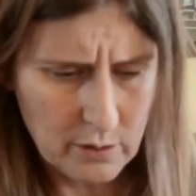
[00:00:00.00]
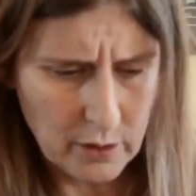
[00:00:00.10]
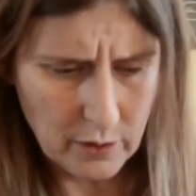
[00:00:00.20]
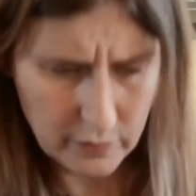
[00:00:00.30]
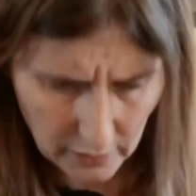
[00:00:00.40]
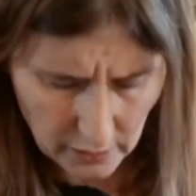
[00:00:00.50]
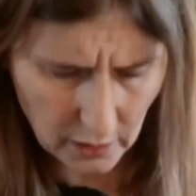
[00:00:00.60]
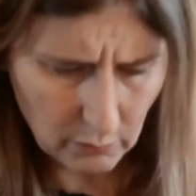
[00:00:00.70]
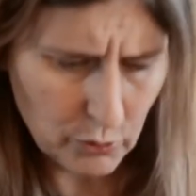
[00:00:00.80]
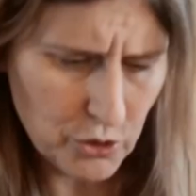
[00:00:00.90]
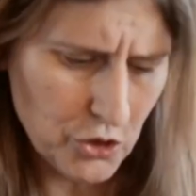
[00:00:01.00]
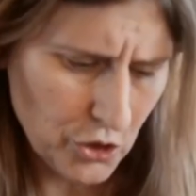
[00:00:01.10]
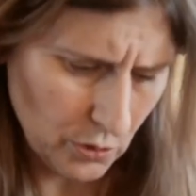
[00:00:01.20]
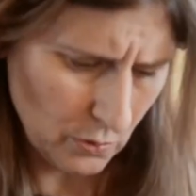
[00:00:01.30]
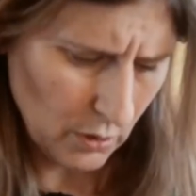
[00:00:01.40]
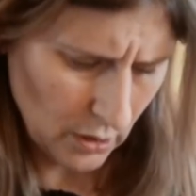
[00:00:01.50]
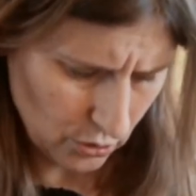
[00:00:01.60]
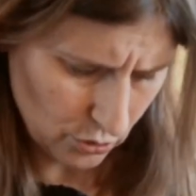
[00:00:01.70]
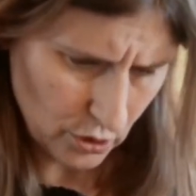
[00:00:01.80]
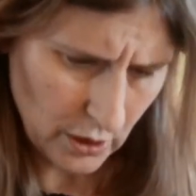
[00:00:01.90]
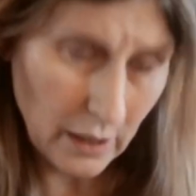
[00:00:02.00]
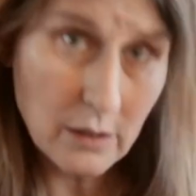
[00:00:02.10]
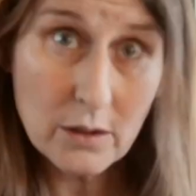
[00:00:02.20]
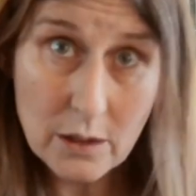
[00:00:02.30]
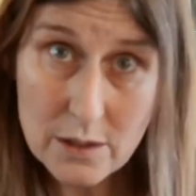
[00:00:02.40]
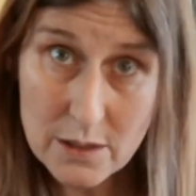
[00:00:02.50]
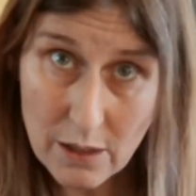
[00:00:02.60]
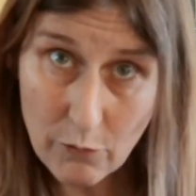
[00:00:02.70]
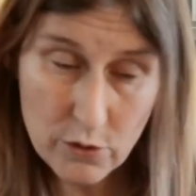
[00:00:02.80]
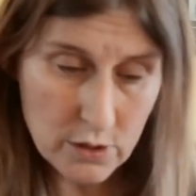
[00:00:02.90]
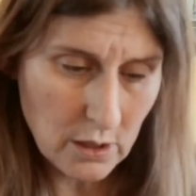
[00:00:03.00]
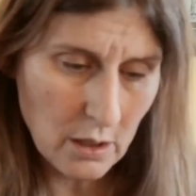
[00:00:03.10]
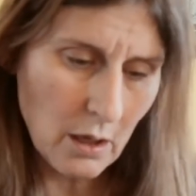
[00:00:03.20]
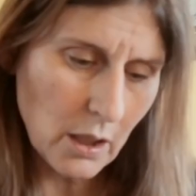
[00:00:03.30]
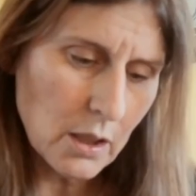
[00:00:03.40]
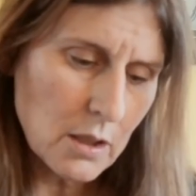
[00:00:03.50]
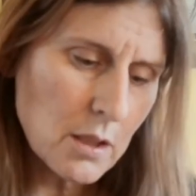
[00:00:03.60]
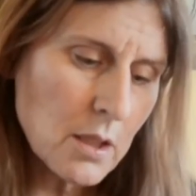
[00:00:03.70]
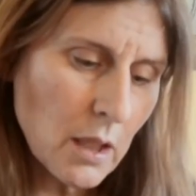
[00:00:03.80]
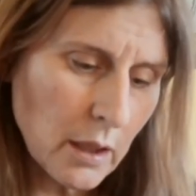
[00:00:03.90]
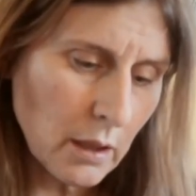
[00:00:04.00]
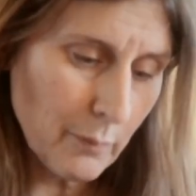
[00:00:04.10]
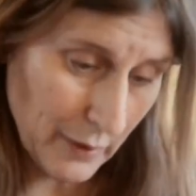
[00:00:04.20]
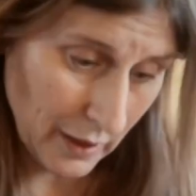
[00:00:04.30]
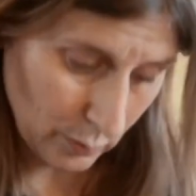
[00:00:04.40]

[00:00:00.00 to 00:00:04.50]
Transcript: I think it was £279,